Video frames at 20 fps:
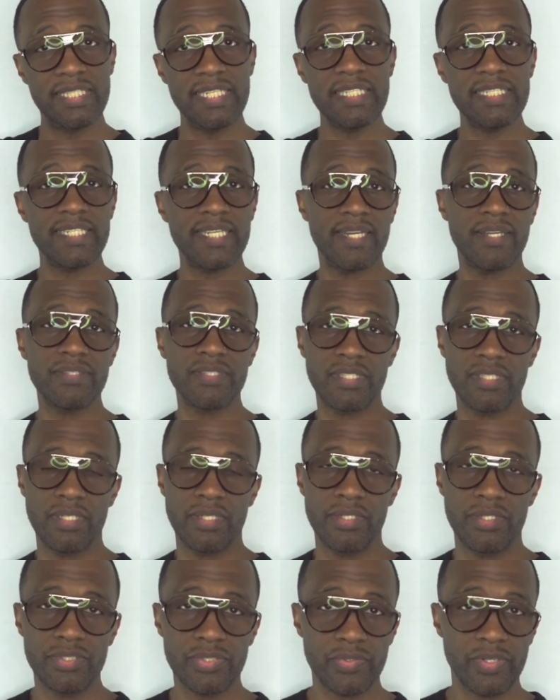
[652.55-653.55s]
Details
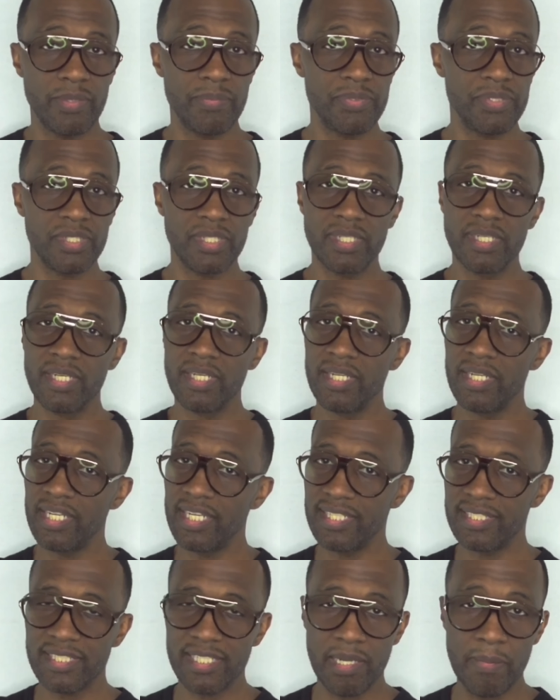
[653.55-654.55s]
in the description.
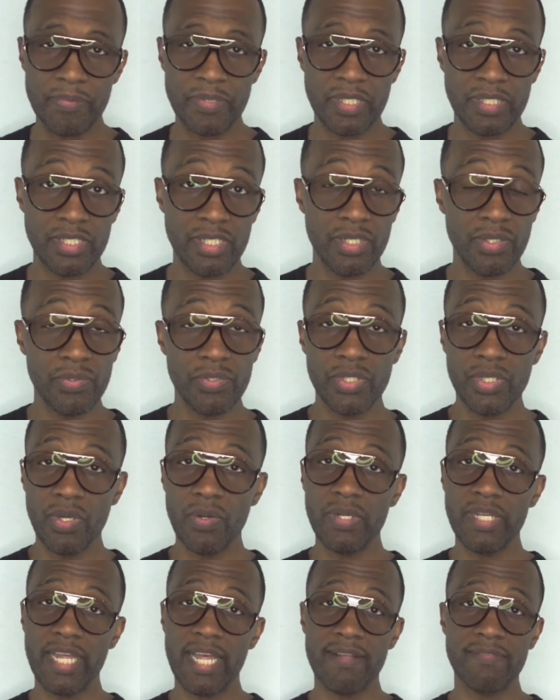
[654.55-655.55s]
It's up to you.
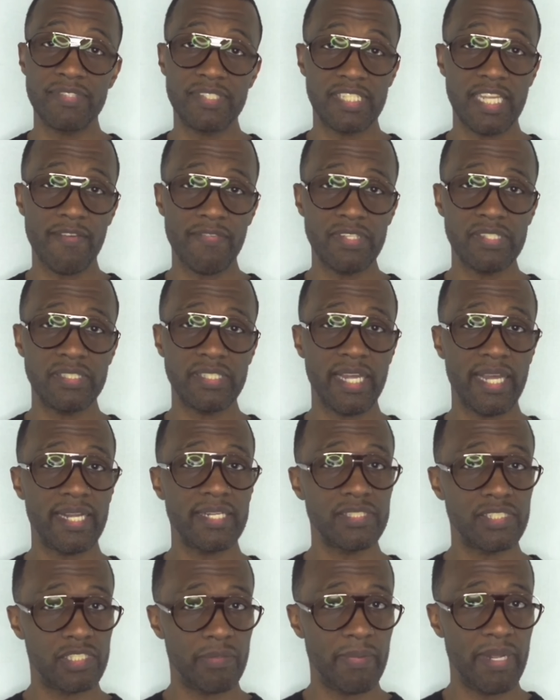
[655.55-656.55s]
You only have seven
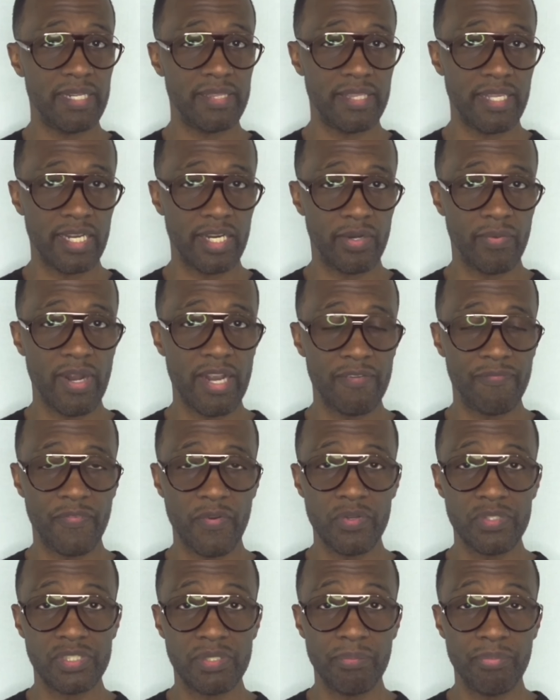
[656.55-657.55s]
seconds to make that
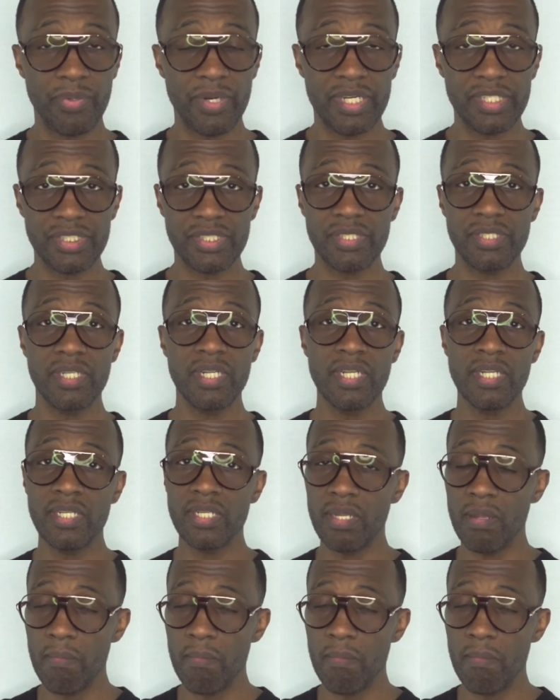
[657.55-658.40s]
great first impression.